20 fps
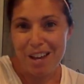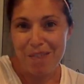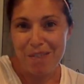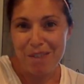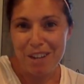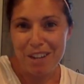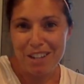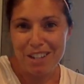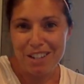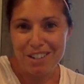
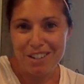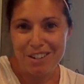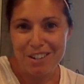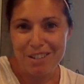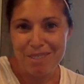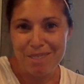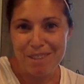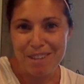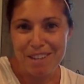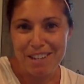When I
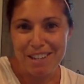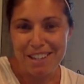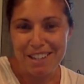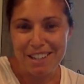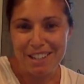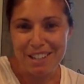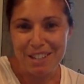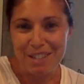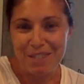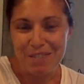started making
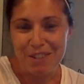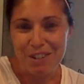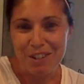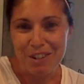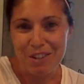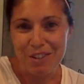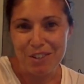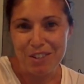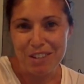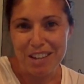these
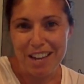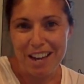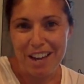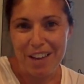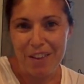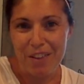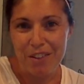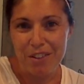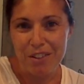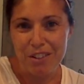videos, I
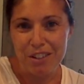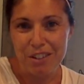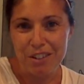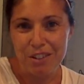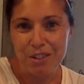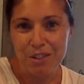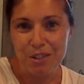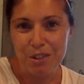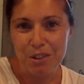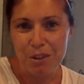had this
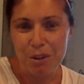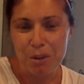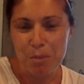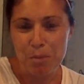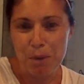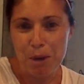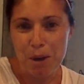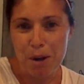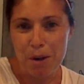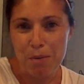concern
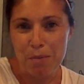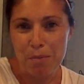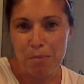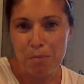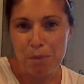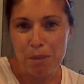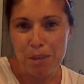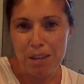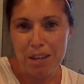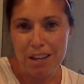about
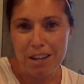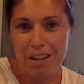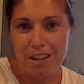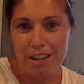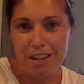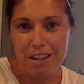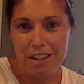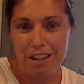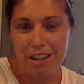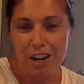
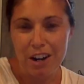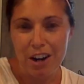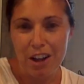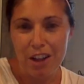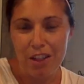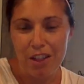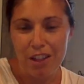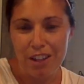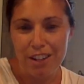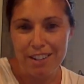being
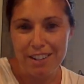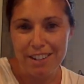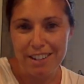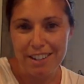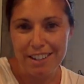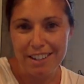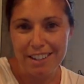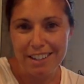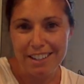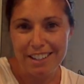
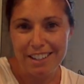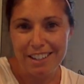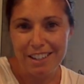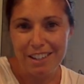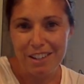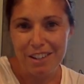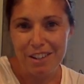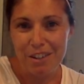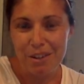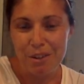inauthentic
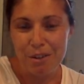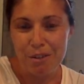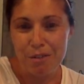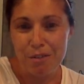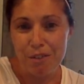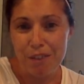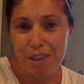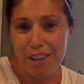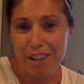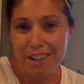or
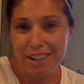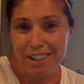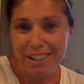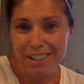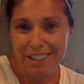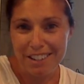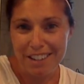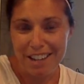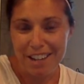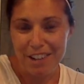
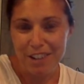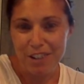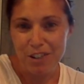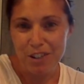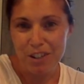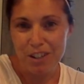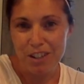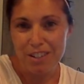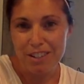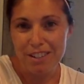fake and
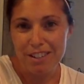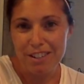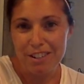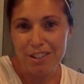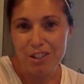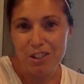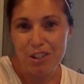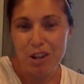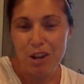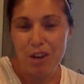just
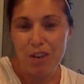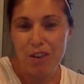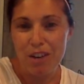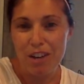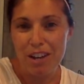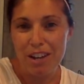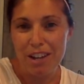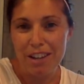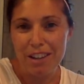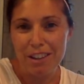
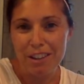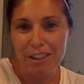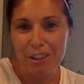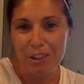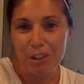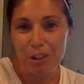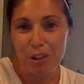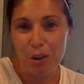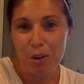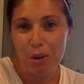sharing the
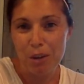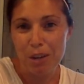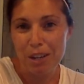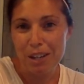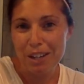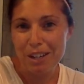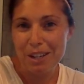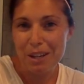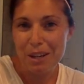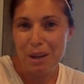
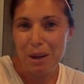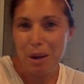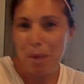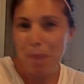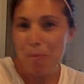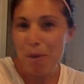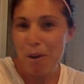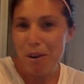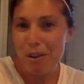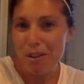glowing
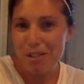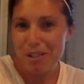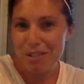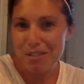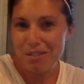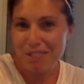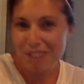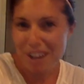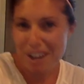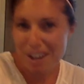parts
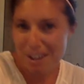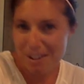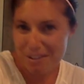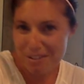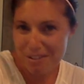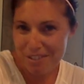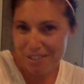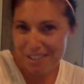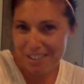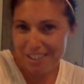of life
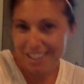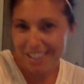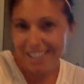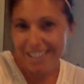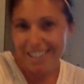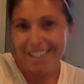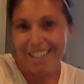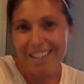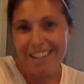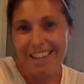
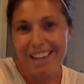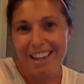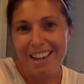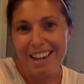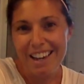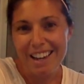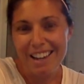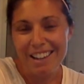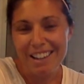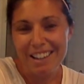
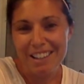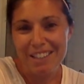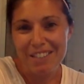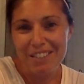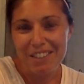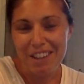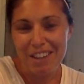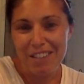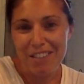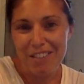and
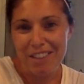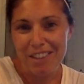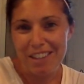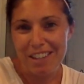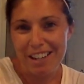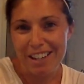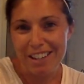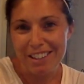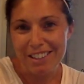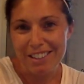leaving
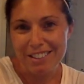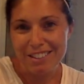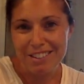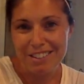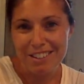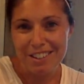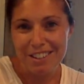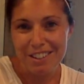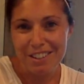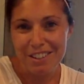everything
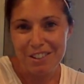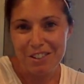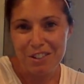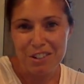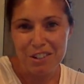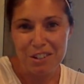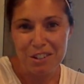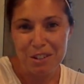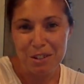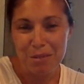else
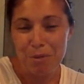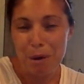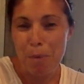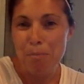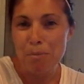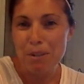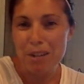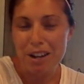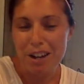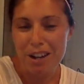just
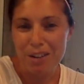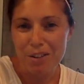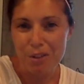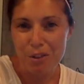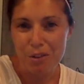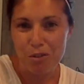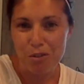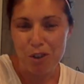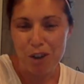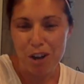swept under
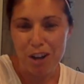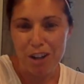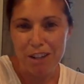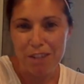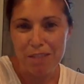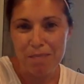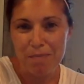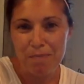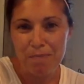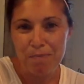the rug.